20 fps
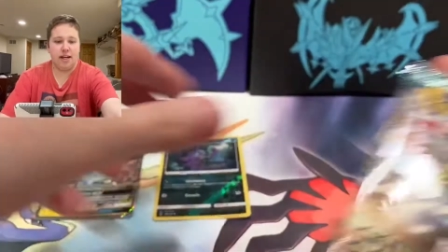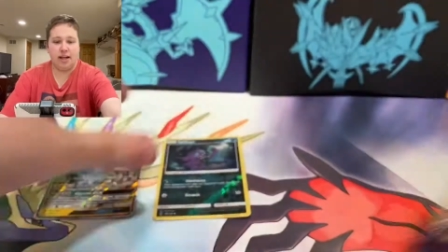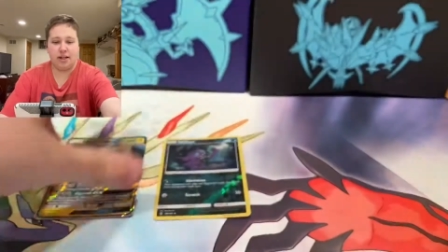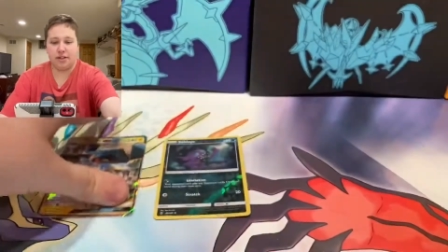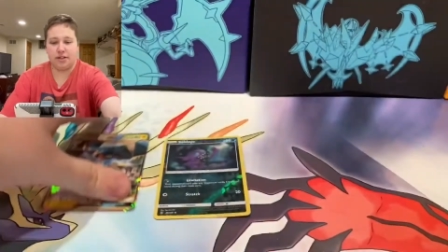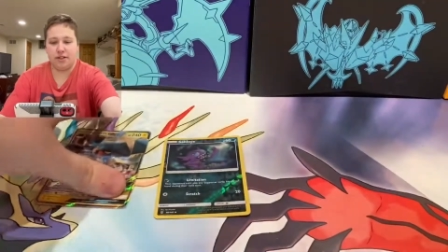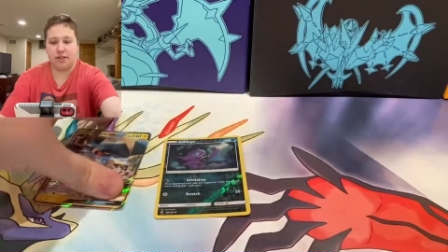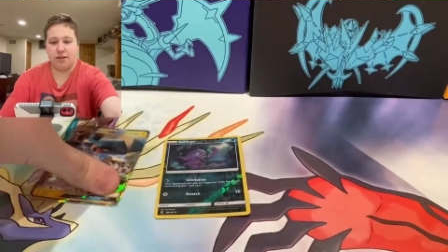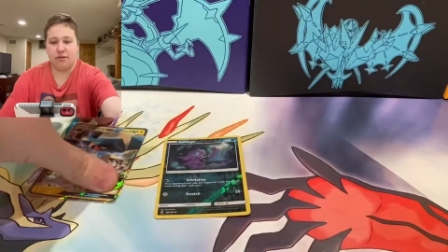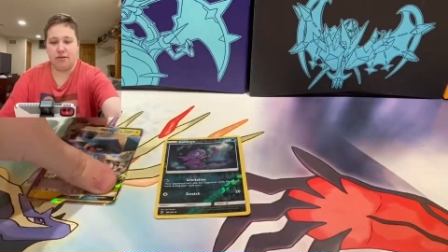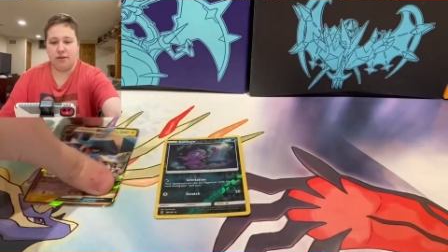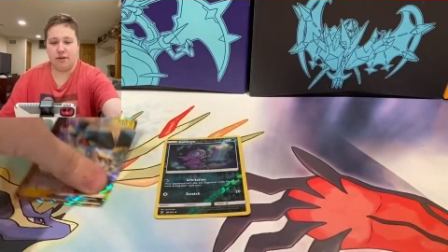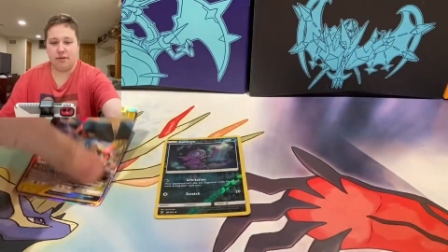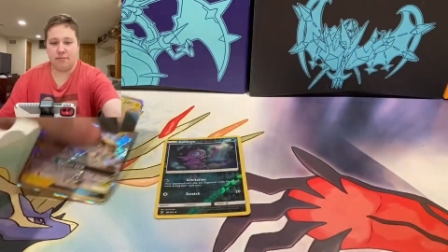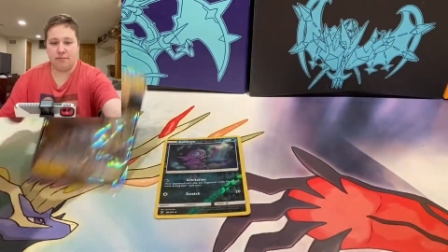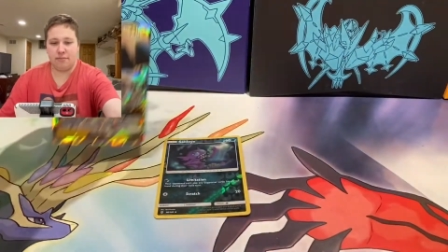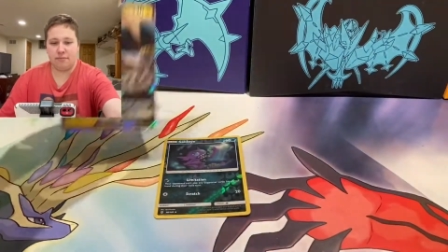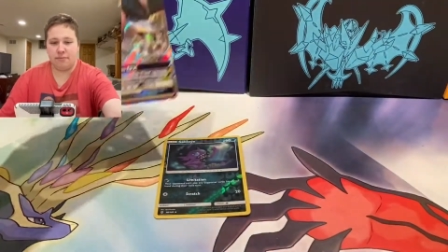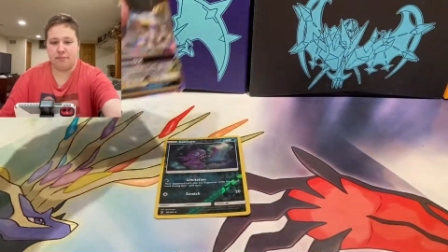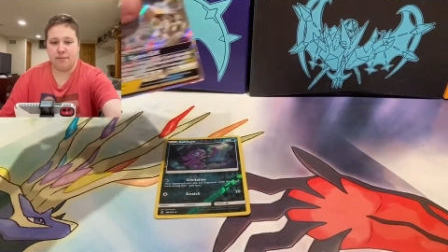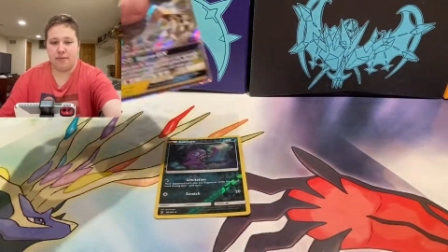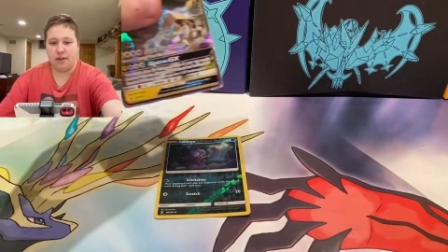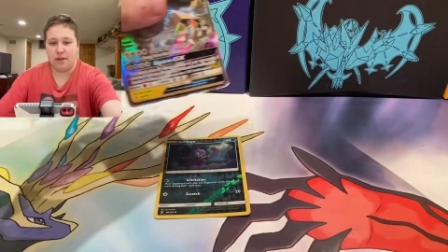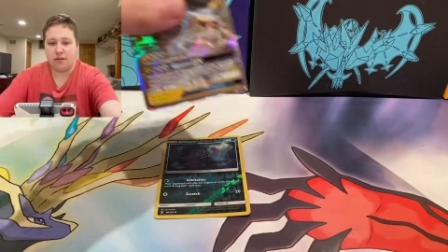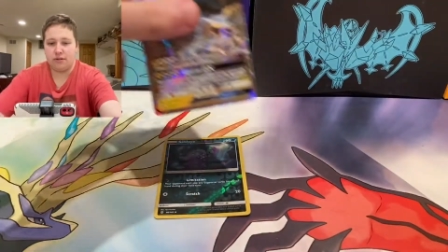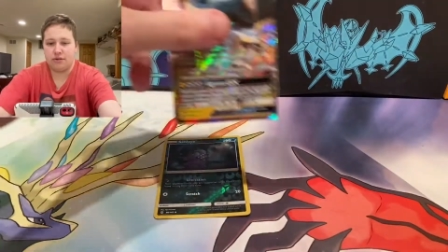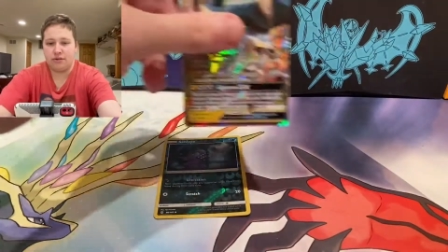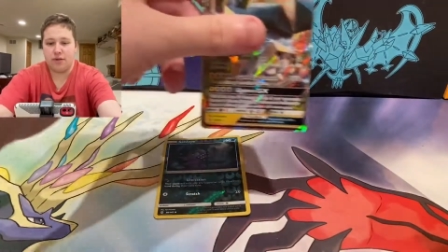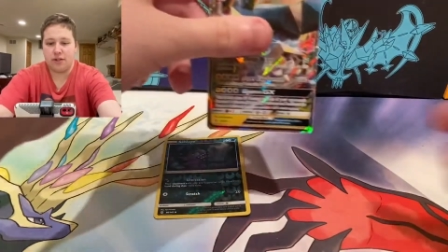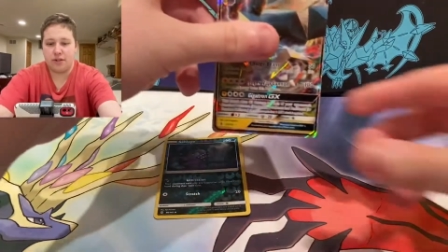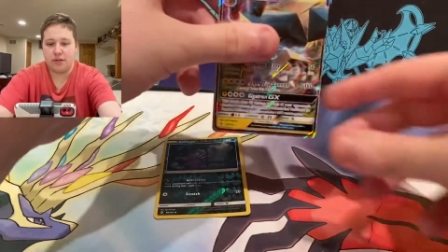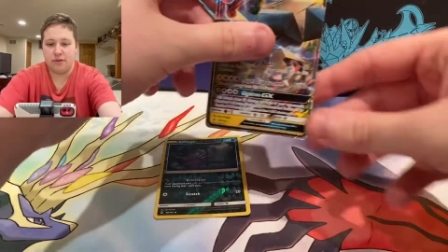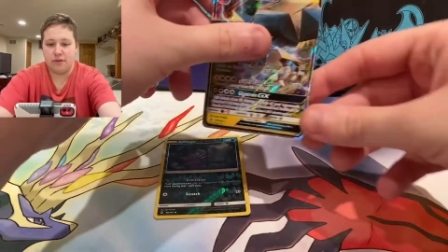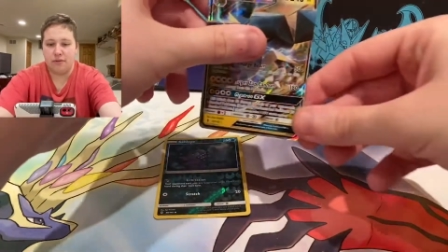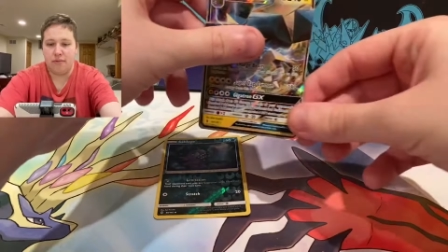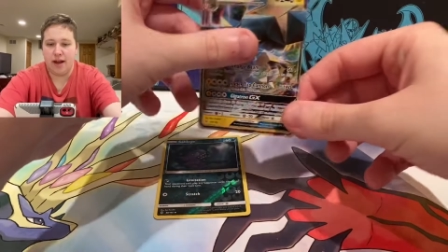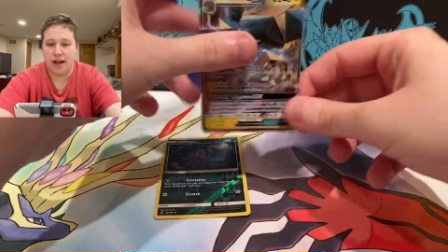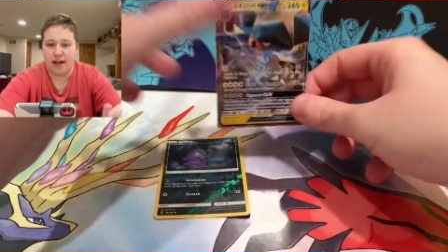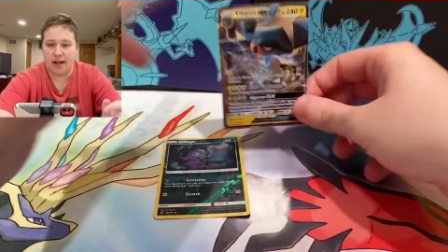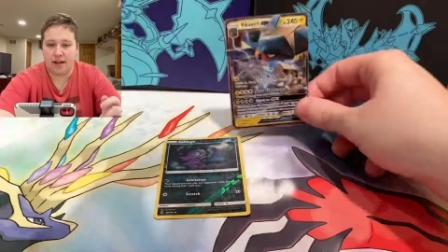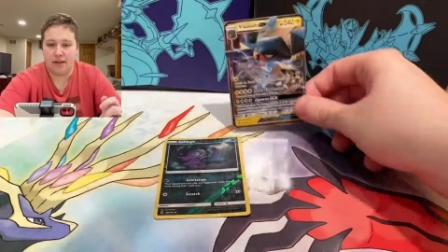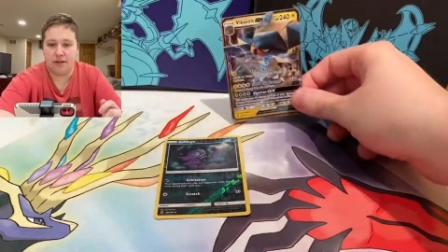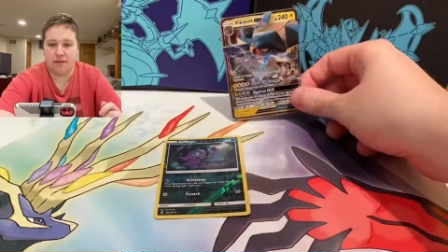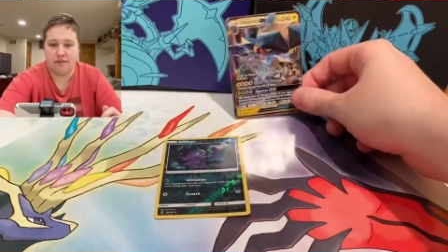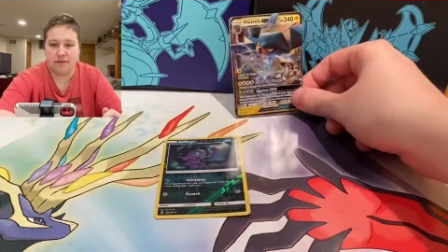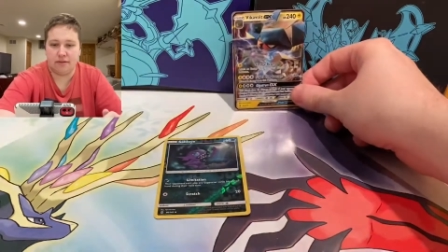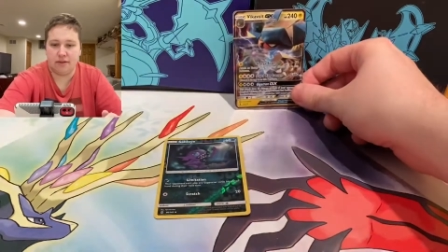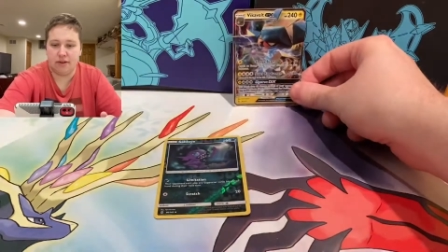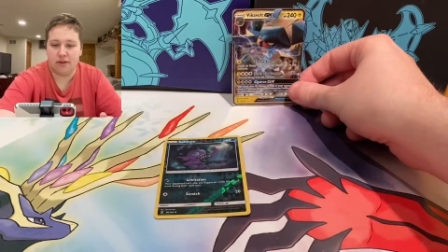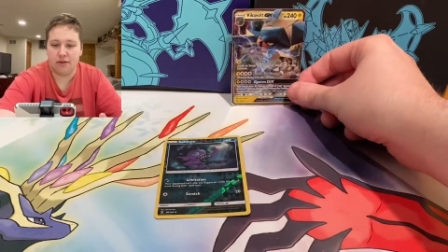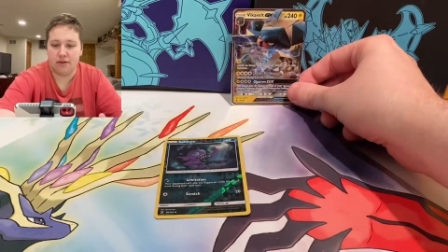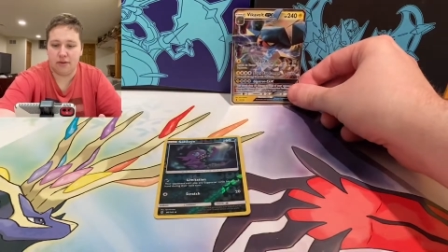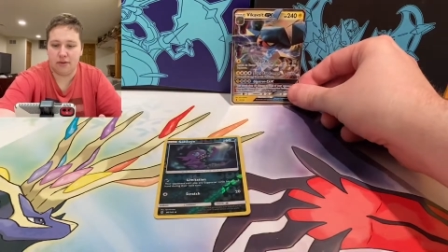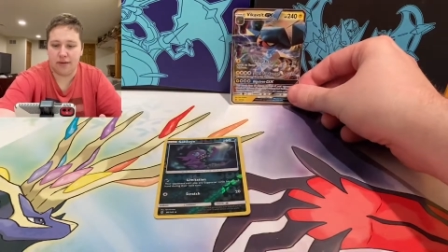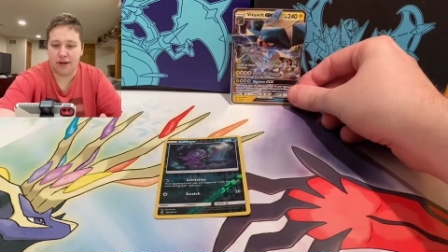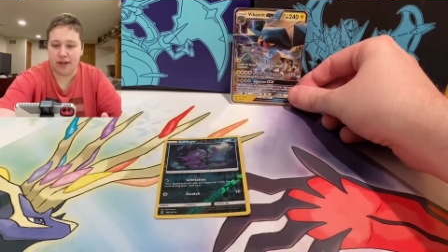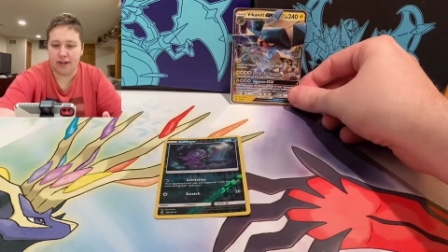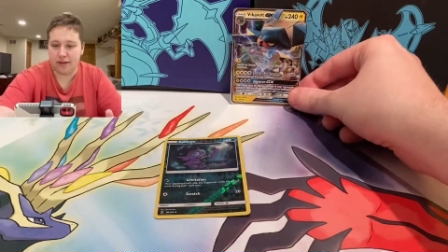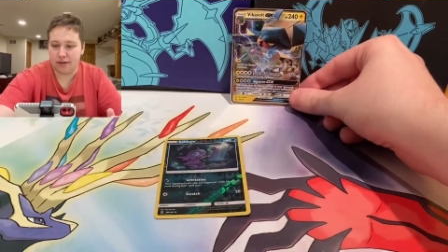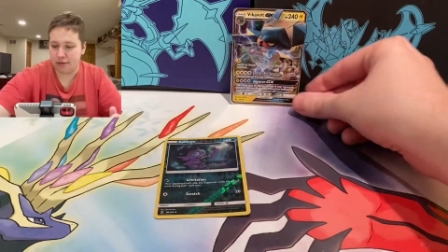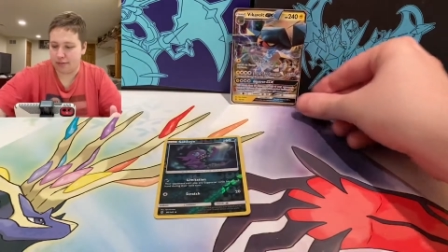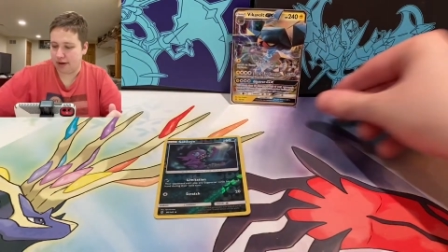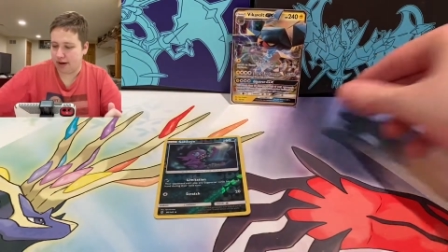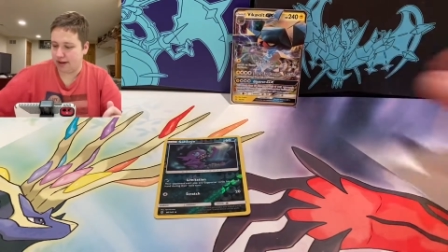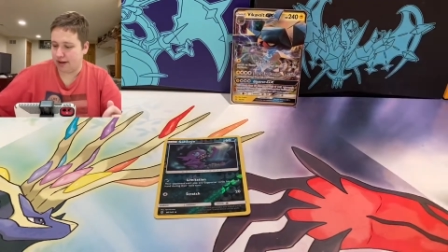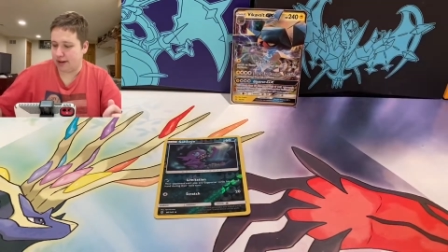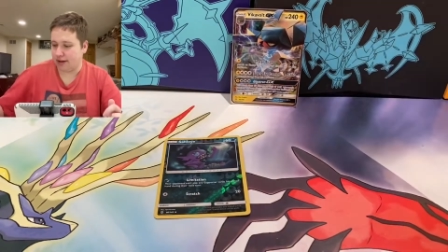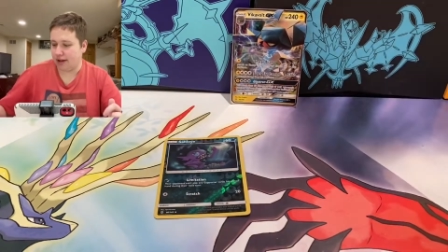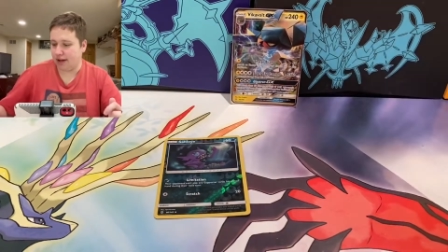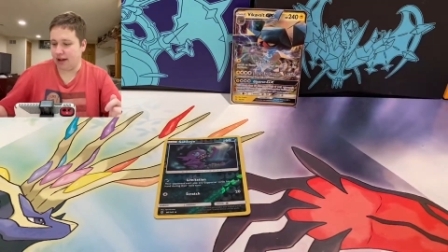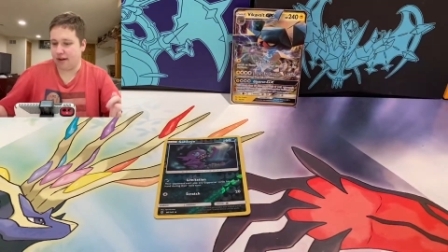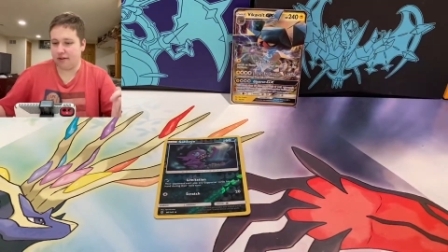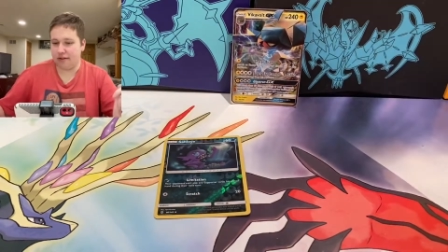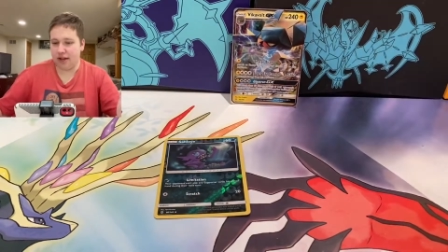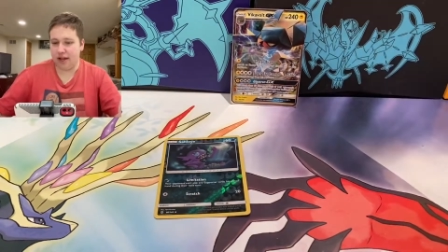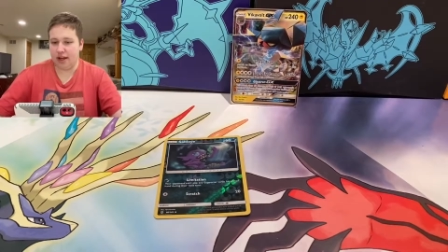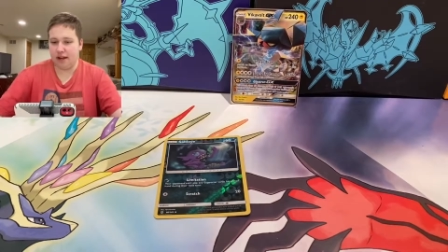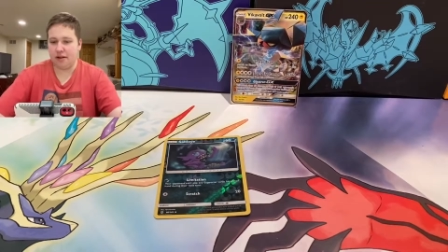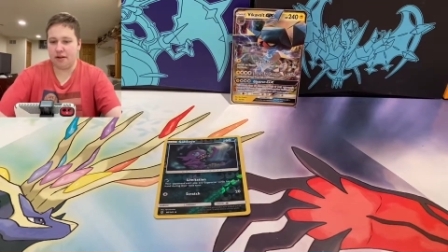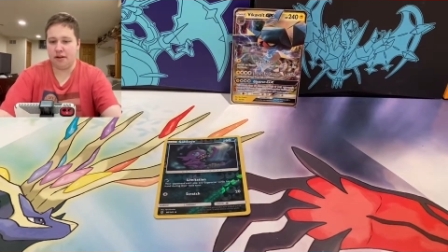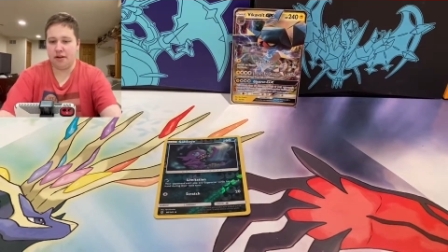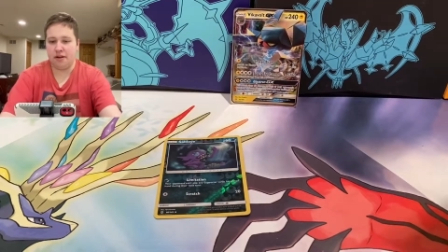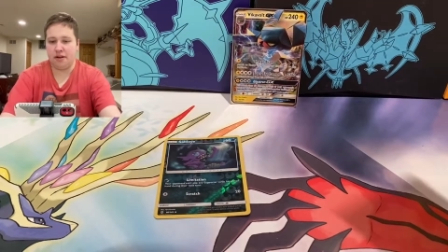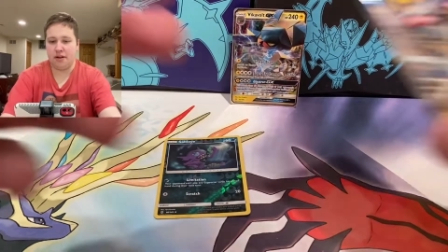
Actually, you know what? Ultra is going to the back. You don't go in the regular spot like that, okay?